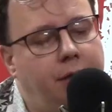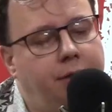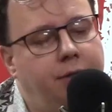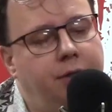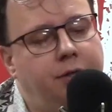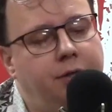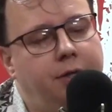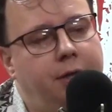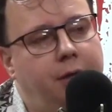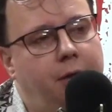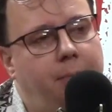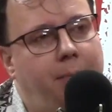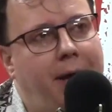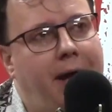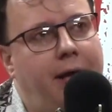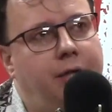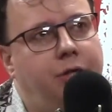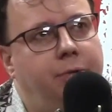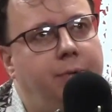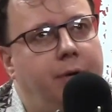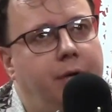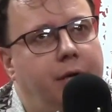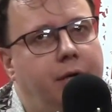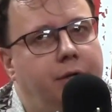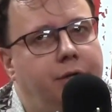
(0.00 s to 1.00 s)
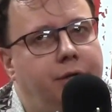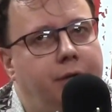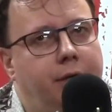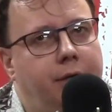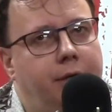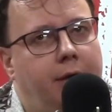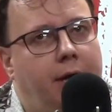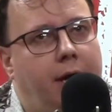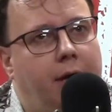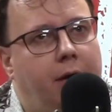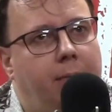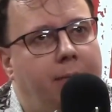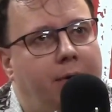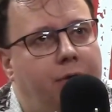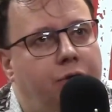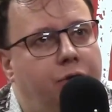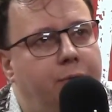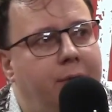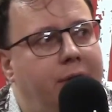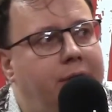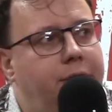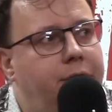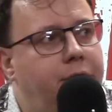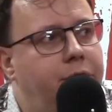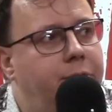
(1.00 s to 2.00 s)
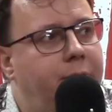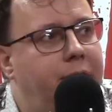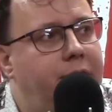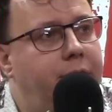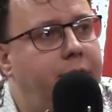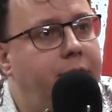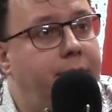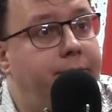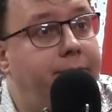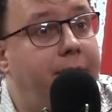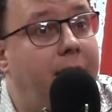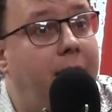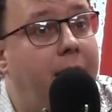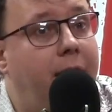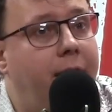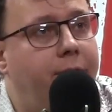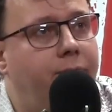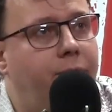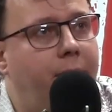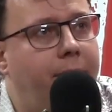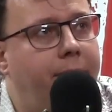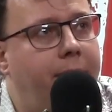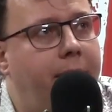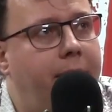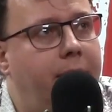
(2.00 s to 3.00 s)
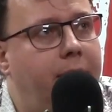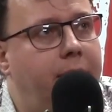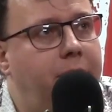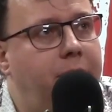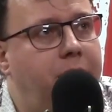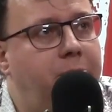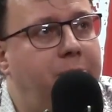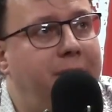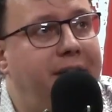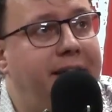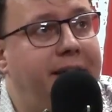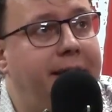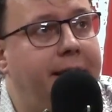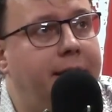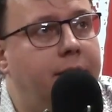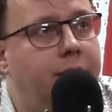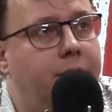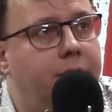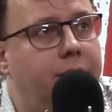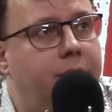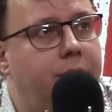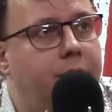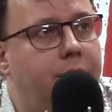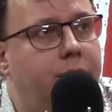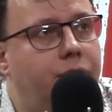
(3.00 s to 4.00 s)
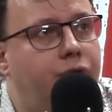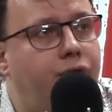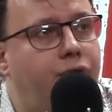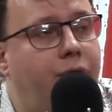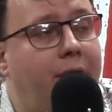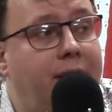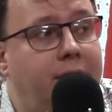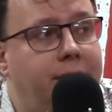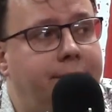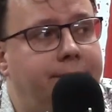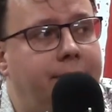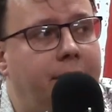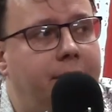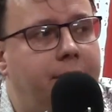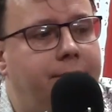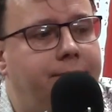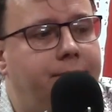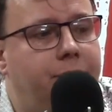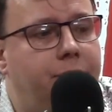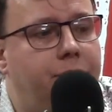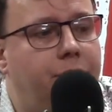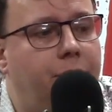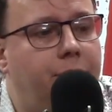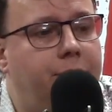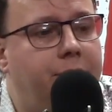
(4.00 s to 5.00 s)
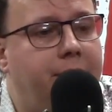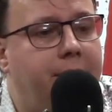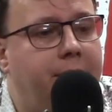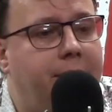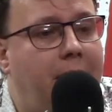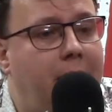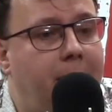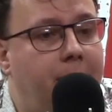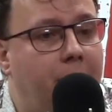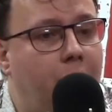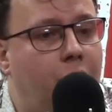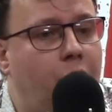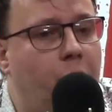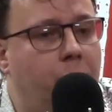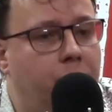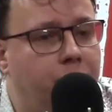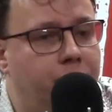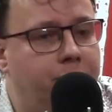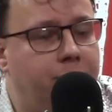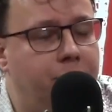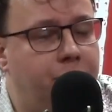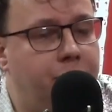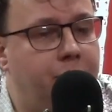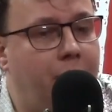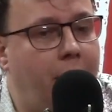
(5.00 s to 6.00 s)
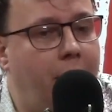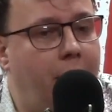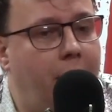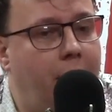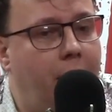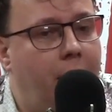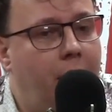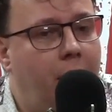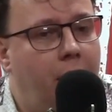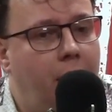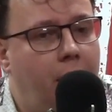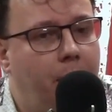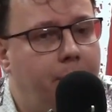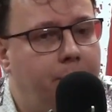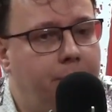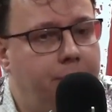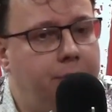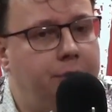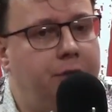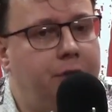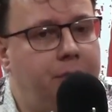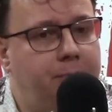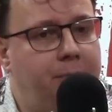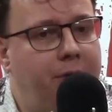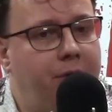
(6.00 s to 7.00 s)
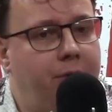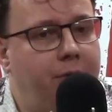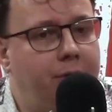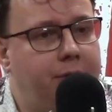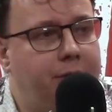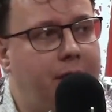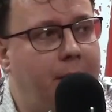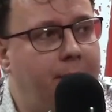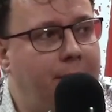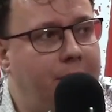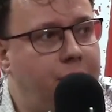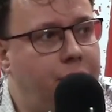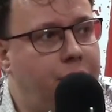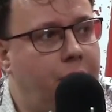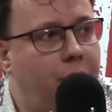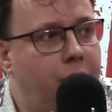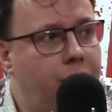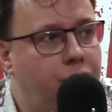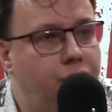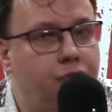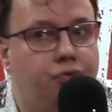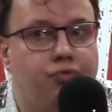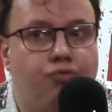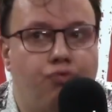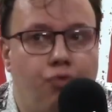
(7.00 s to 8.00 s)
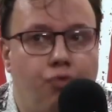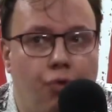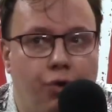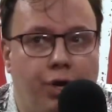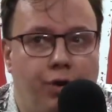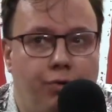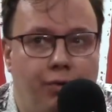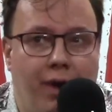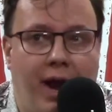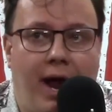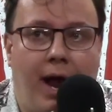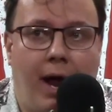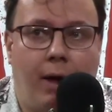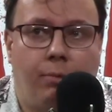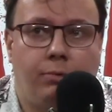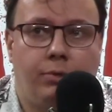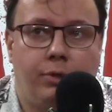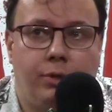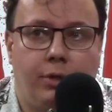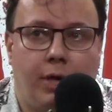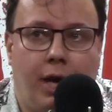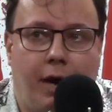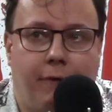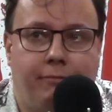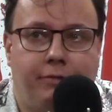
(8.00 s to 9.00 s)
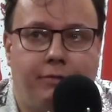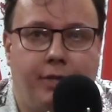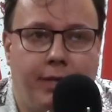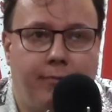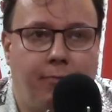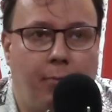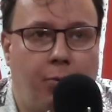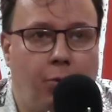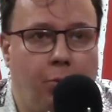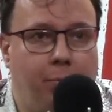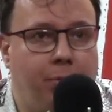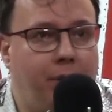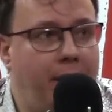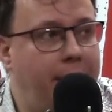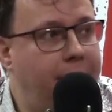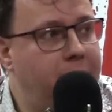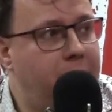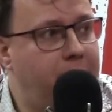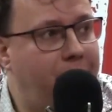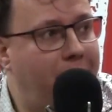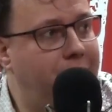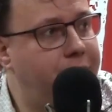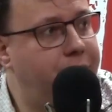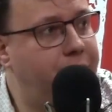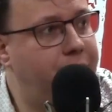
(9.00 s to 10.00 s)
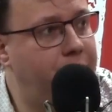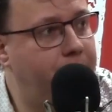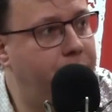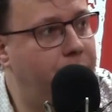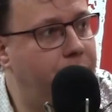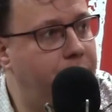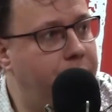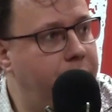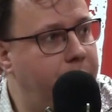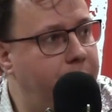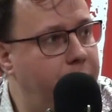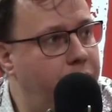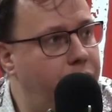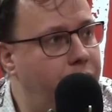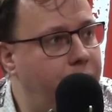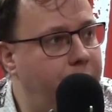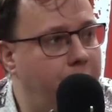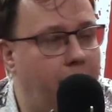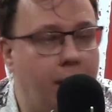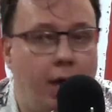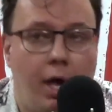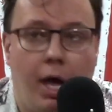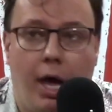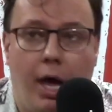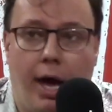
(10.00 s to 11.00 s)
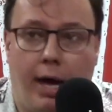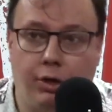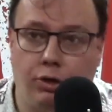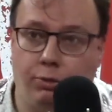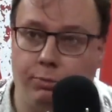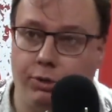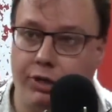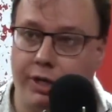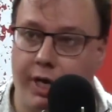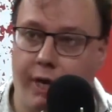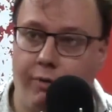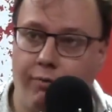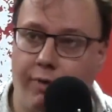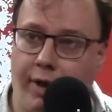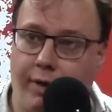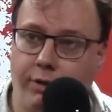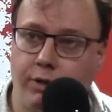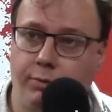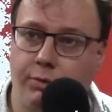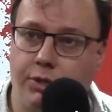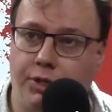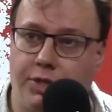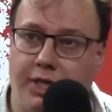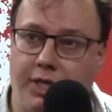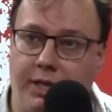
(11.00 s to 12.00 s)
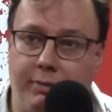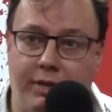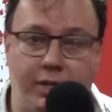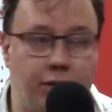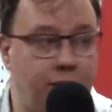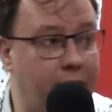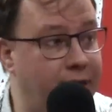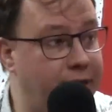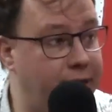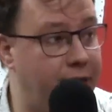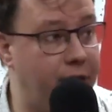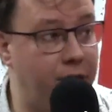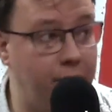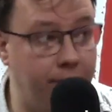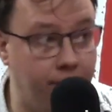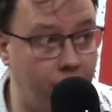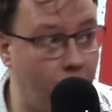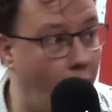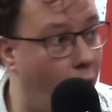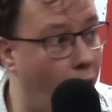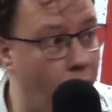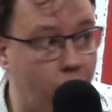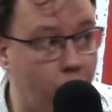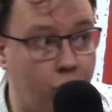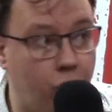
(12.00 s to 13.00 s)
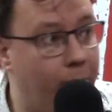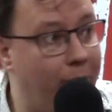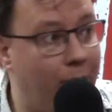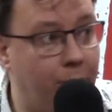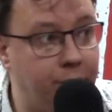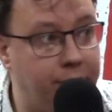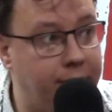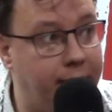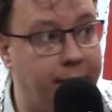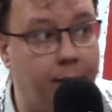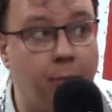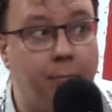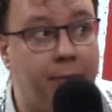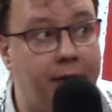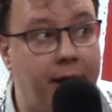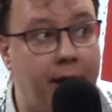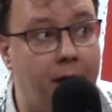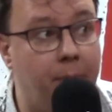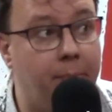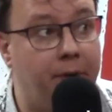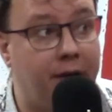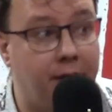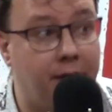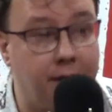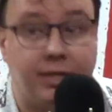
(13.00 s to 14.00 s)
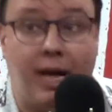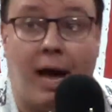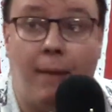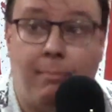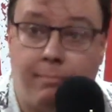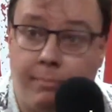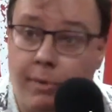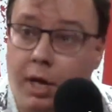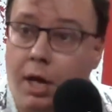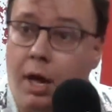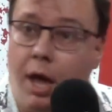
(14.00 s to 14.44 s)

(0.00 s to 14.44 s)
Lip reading: there's a little patch where you see that in about 2025, when they at least begin to try to find a foothold in the game, and it comes from Sarr. But there's this period of time where Sarr's just running around after Liverpool players, passing the ball to each other, and he's almost turning around to his teammates saying, you've got to come out and help me here, because I'm